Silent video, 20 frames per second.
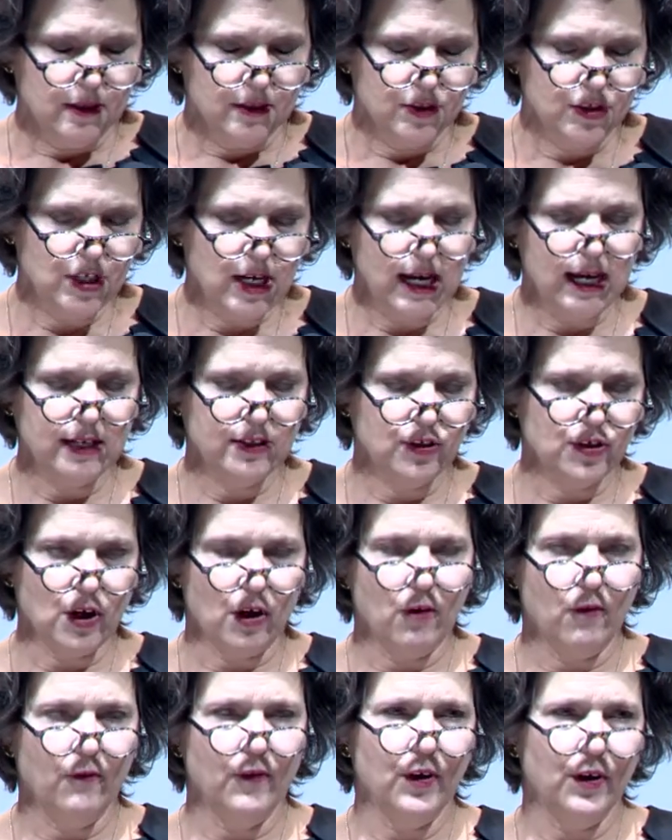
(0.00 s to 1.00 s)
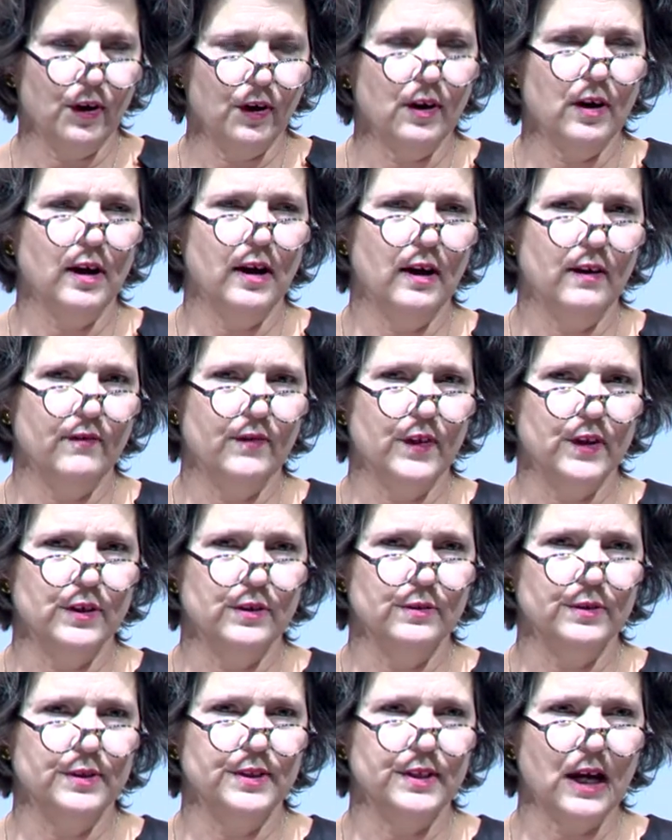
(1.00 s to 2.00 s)
changeover of the
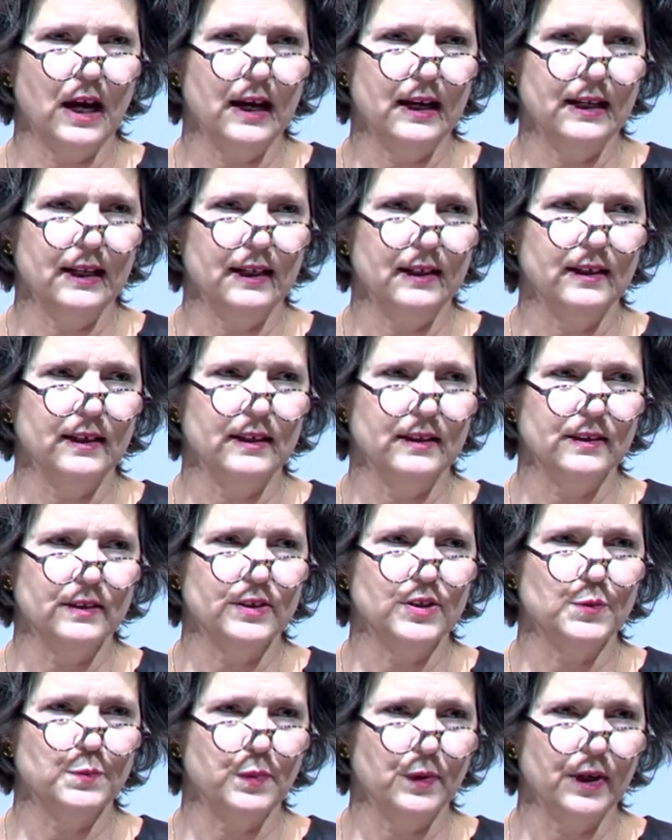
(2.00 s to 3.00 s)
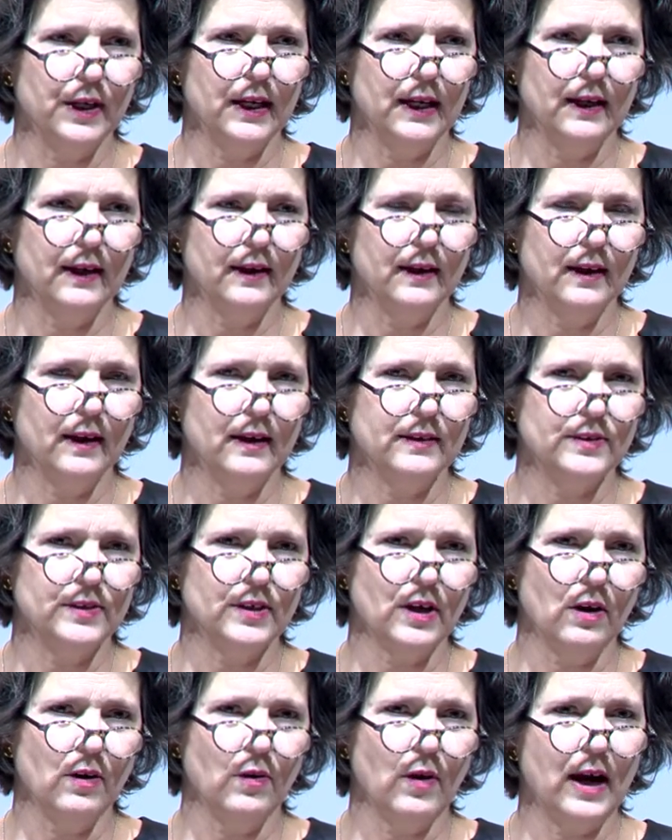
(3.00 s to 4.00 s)
new siding in the spring.
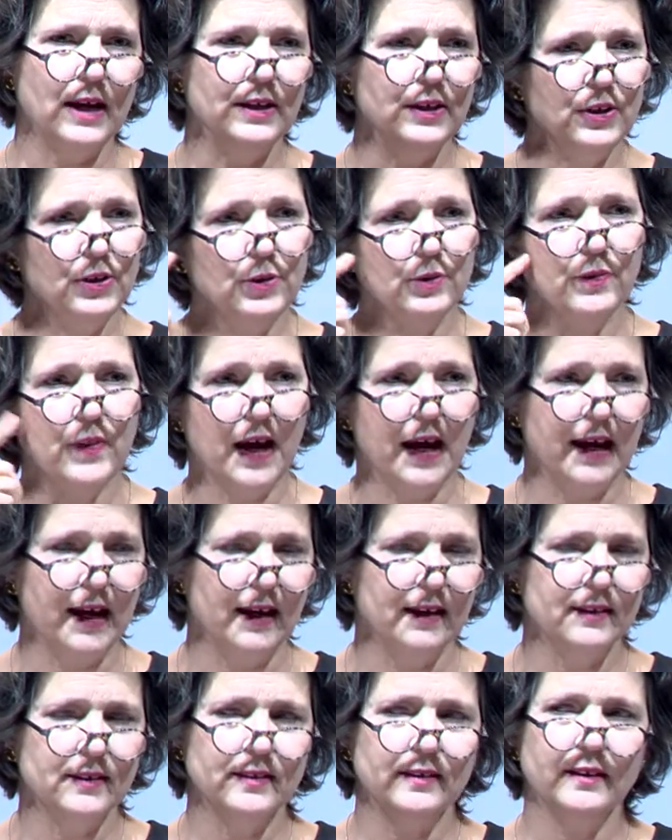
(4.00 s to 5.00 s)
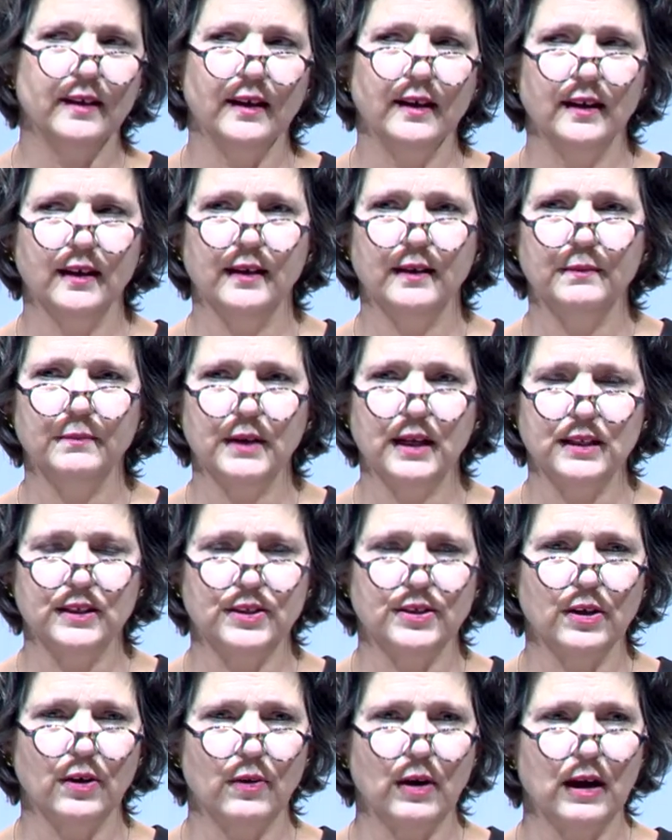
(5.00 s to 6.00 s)
So I knew that, and
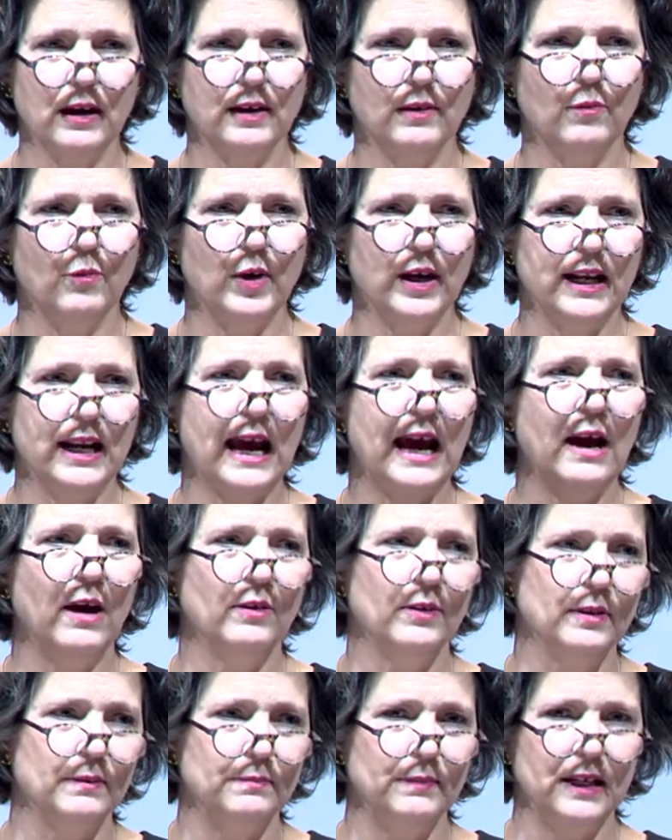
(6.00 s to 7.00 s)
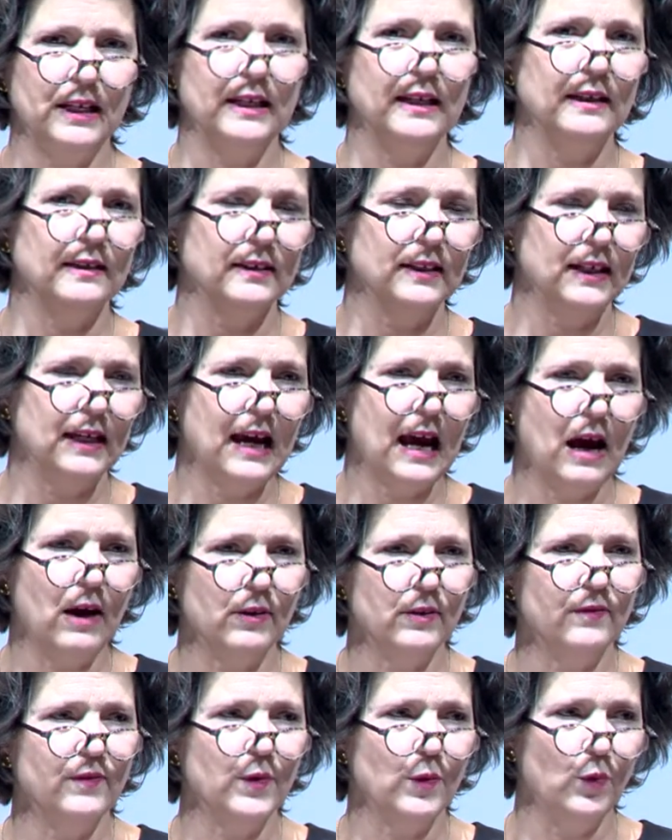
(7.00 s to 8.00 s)
so I went out immediately out
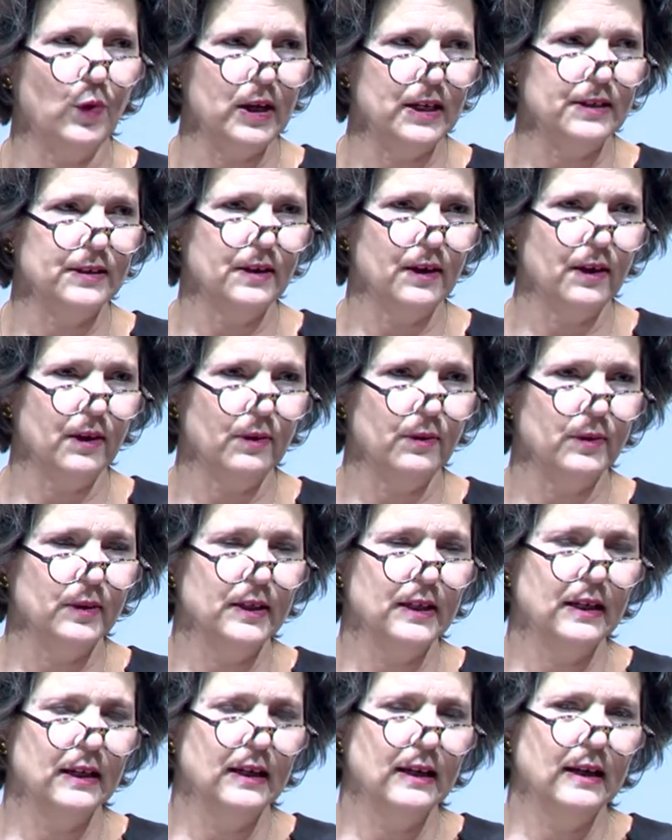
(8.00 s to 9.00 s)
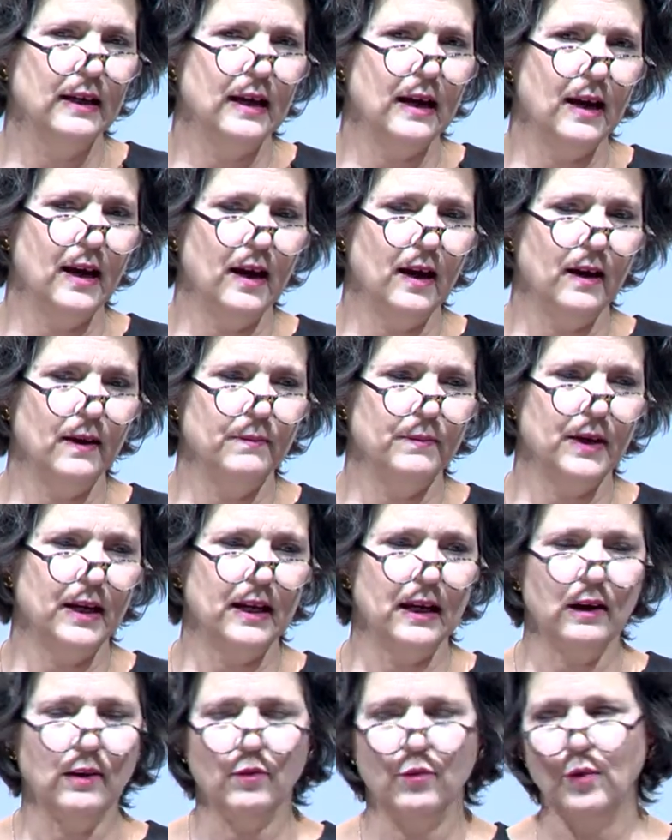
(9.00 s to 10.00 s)
of the window, and
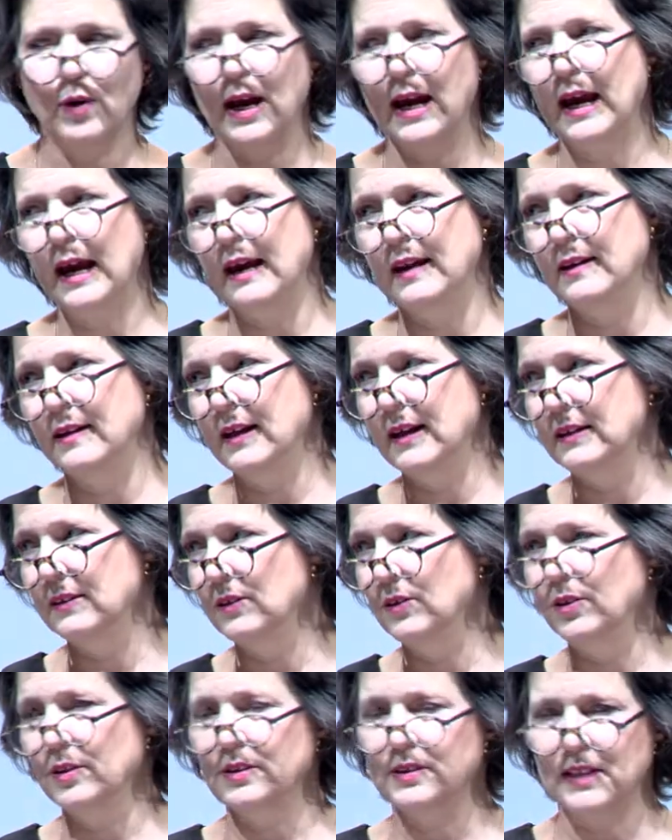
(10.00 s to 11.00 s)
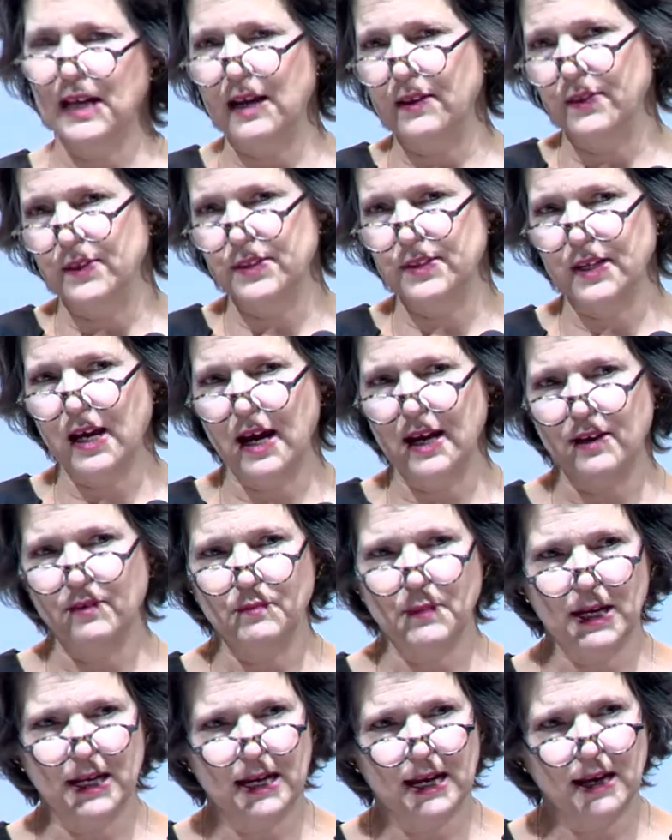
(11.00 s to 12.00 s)
I ran and looked down the side of
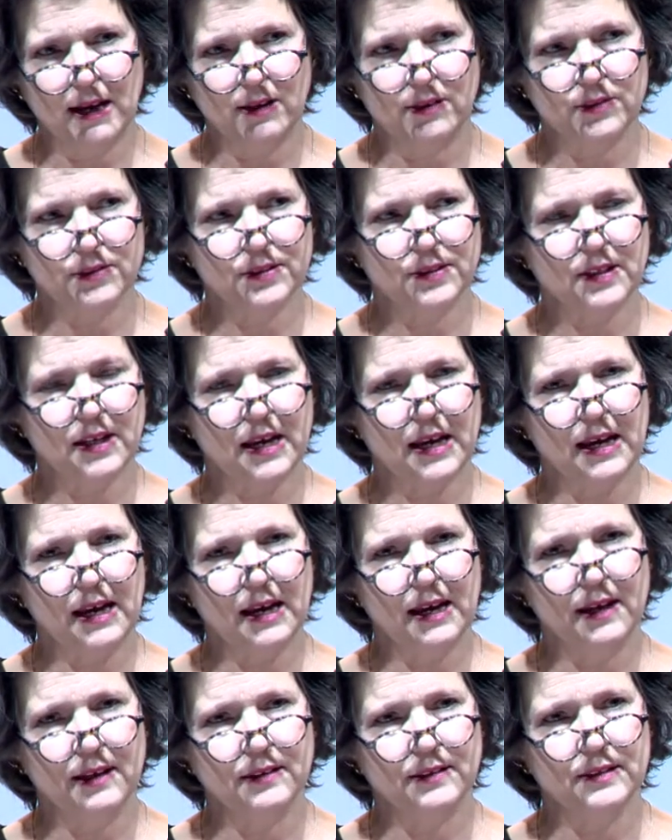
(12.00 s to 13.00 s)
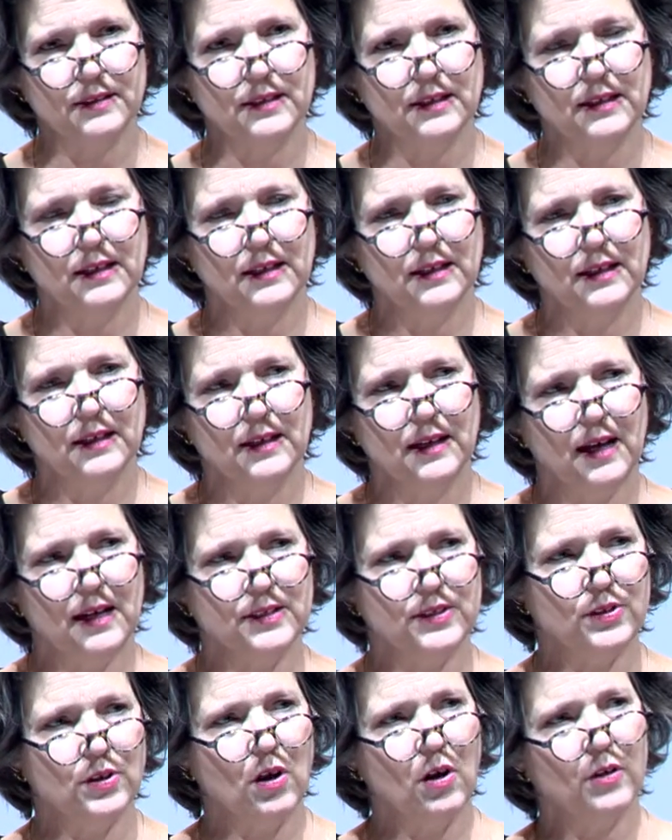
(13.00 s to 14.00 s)
my house, and I
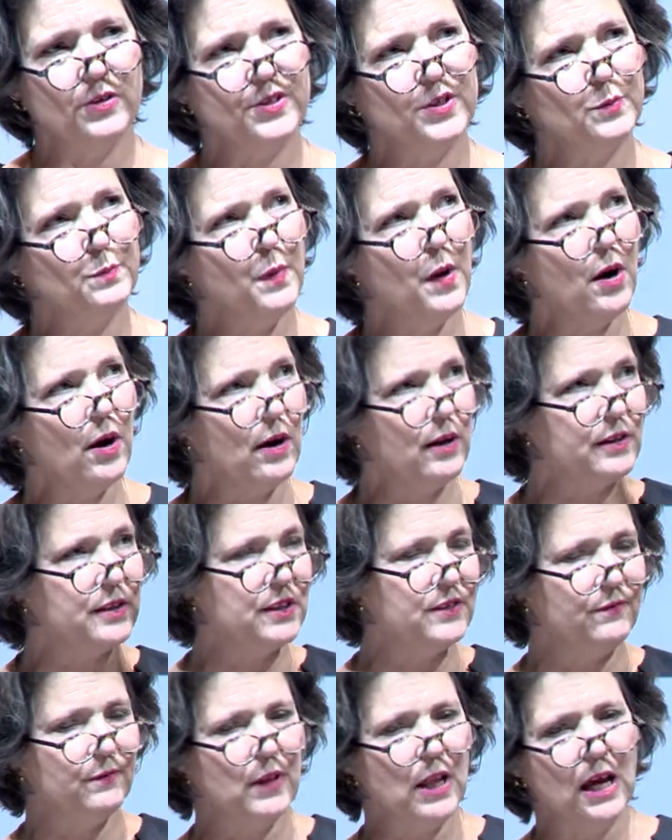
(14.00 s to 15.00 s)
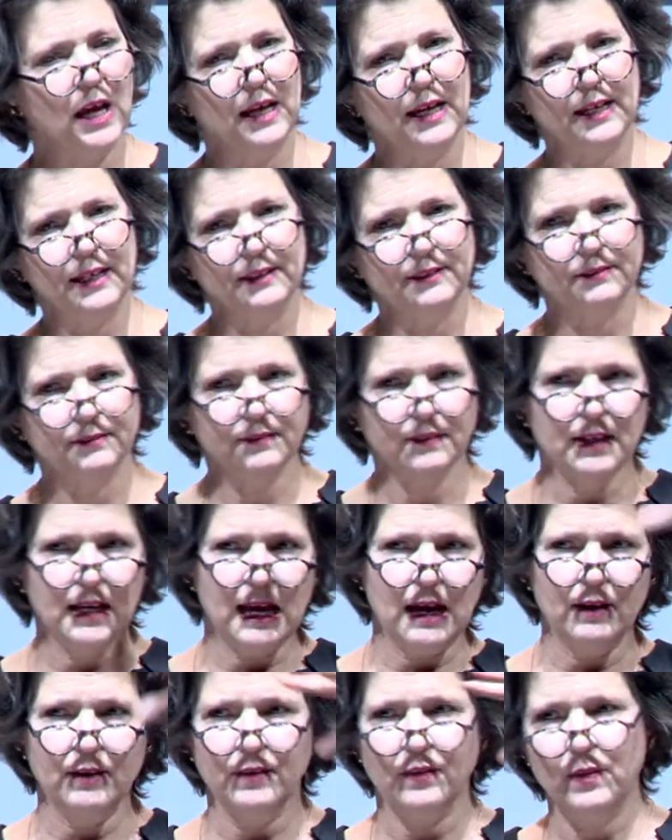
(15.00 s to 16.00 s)
saw sparks flying
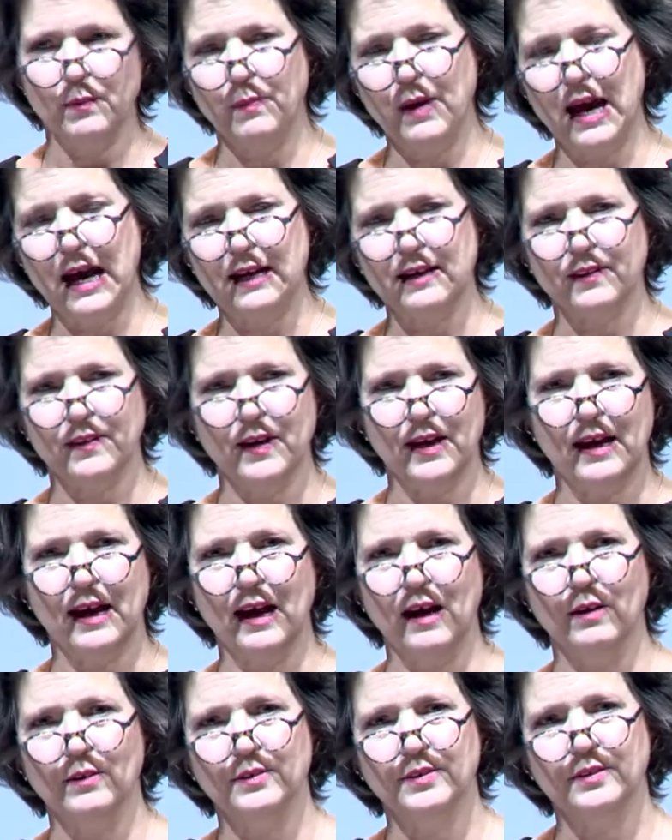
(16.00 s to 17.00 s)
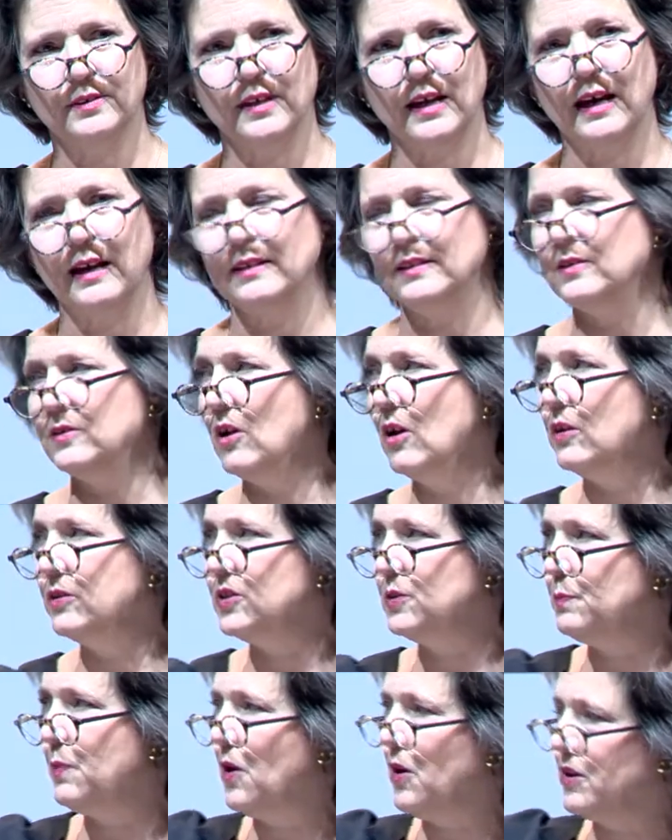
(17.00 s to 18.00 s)
out of the back of the house. I saw
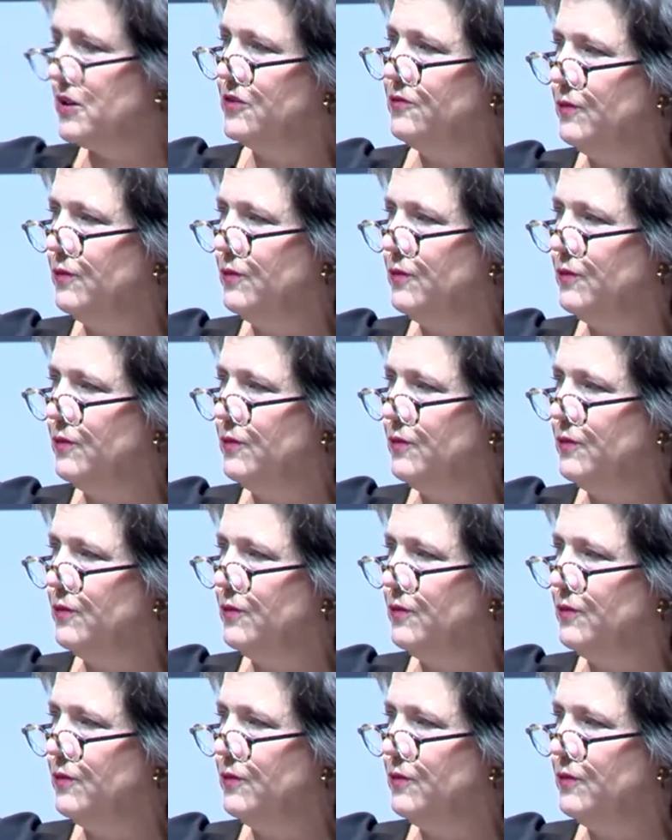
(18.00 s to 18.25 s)
sparks